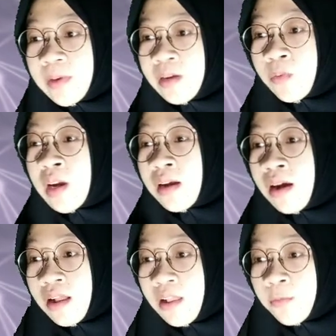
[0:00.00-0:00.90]
and
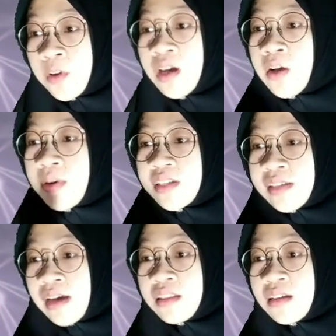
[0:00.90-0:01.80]
1/2, we just
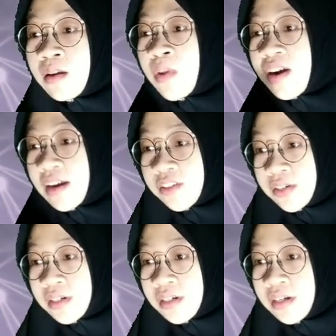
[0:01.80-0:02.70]
add the
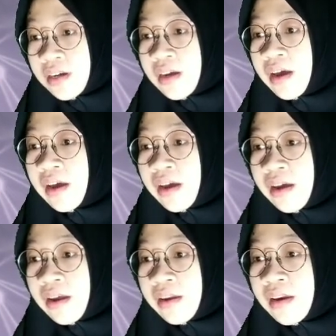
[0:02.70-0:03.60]
numerator
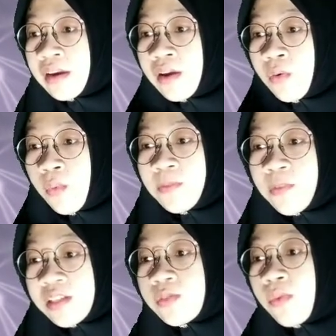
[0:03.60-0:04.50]
and 1
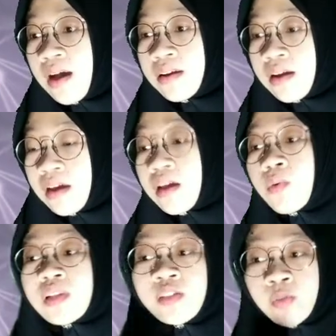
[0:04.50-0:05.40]
plus 1
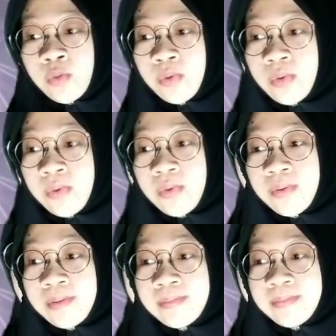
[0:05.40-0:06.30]
equals 2.
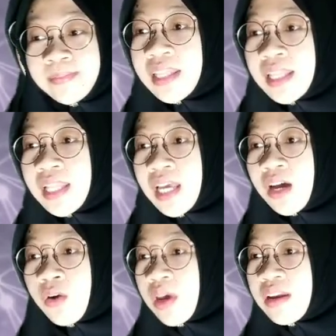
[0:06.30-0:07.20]
But
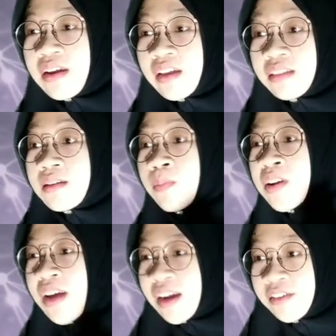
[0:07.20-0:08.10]
we don't add the
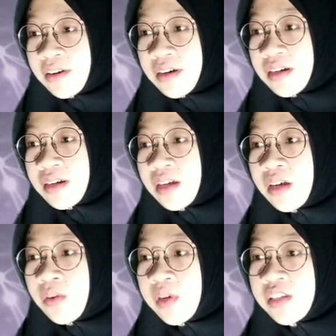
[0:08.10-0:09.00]
denominator.
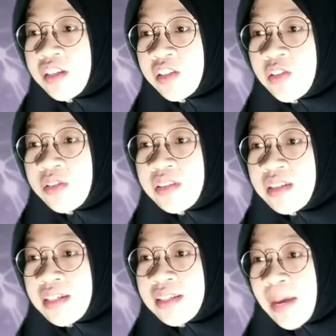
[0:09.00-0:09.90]
We just use
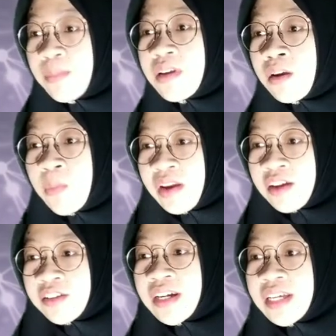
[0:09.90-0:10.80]
the same
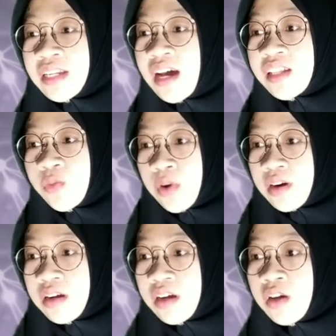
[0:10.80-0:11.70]
denominator in the answer,
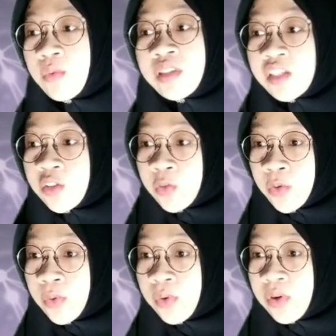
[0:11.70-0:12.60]
which is
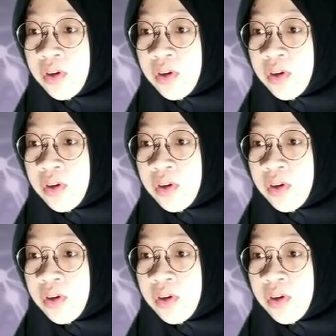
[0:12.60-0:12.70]
2.